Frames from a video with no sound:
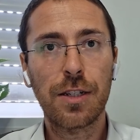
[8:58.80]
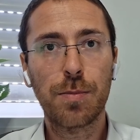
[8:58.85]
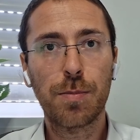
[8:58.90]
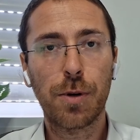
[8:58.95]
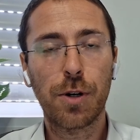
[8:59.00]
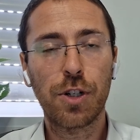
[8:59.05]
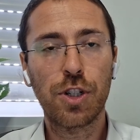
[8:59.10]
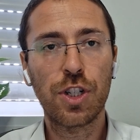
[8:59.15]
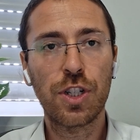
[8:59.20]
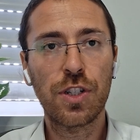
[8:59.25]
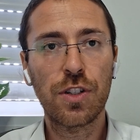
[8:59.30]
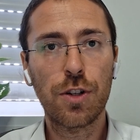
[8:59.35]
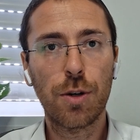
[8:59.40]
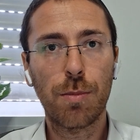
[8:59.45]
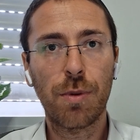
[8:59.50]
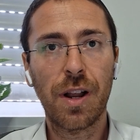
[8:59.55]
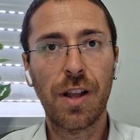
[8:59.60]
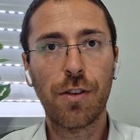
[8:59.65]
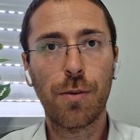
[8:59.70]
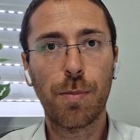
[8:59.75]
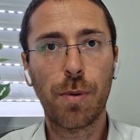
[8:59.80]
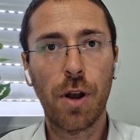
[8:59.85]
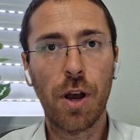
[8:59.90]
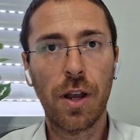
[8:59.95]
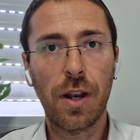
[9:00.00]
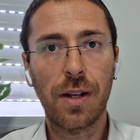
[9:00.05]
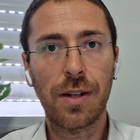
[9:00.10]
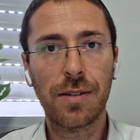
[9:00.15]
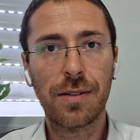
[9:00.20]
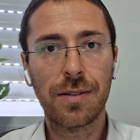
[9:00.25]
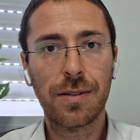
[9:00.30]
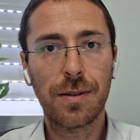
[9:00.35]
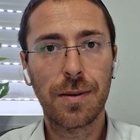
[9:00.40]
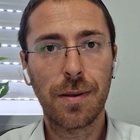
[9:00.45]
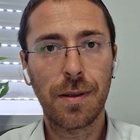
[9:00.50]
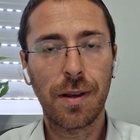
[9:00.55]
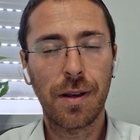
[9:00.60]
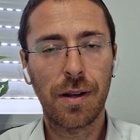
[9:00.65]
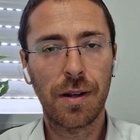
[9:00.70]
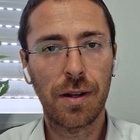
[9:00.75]
is purchase your brand's product.
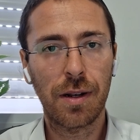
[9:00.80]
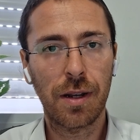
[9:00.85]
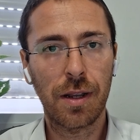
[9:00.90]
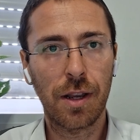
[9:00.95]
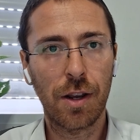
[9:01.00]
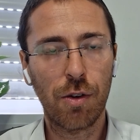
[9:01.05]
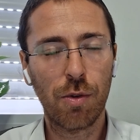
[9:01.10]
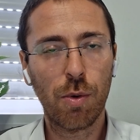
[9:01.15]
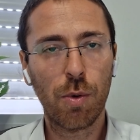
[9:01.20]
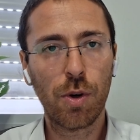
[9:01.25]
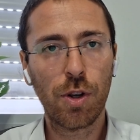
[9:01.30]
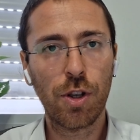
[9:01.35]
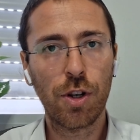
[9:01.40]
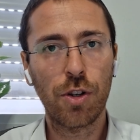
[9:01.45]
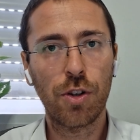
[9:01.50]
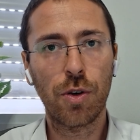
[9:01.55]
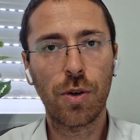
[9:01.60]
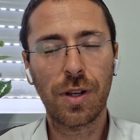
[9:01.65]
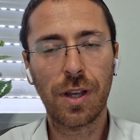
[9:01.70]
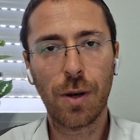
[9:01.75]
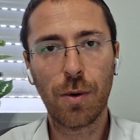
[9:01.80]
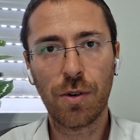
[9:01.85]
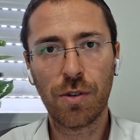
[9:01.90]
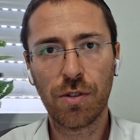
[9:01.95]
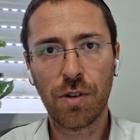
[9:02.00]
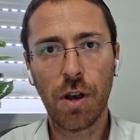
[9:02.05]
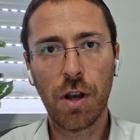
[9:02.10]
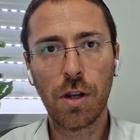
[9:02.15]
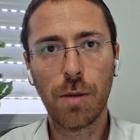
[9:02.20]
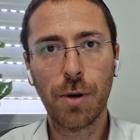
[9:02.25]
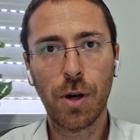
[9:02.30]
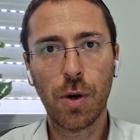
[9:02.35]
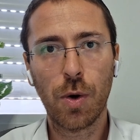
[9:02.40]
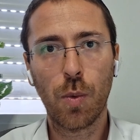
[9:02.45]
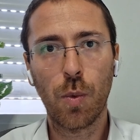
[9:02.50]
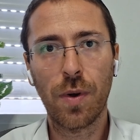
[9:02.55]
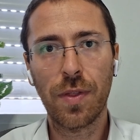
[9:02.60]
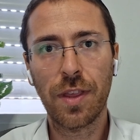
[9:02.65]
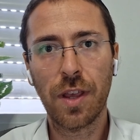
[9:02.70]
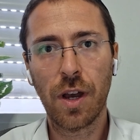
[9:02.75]
And here's what we're going to do. Again, we're going to talk about
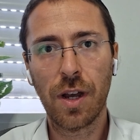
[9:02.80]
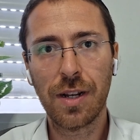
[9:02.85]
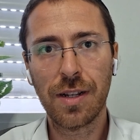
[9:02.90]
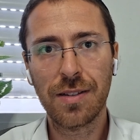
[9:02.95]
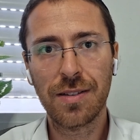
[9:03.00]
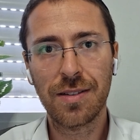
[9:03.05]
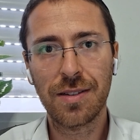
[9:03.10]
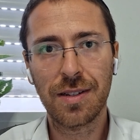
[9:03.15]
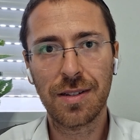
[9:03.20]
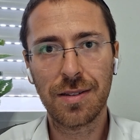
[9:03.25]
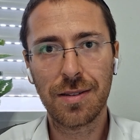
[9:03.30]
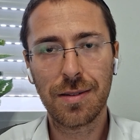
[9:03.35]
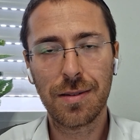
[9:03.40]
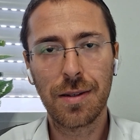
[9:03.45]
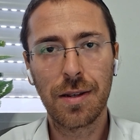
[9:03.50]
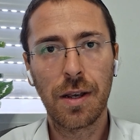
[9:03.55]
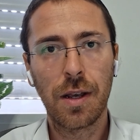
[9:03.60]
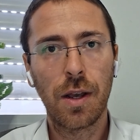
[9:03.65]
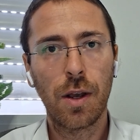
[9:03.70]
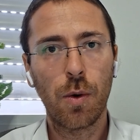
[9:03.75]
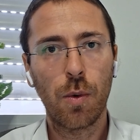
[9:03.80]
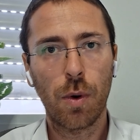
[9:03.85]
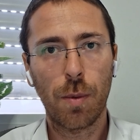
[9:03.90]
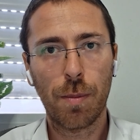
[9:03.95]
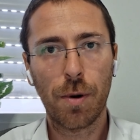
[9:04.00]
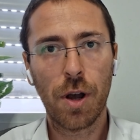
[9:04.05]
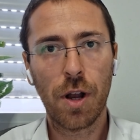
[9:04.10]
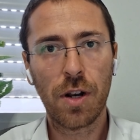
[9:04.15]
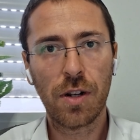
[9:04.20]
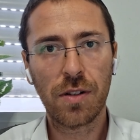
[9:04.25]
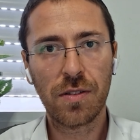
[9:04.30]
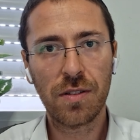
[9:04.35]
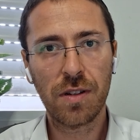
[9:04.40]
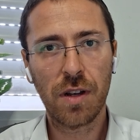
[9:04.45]
what the audience is, what products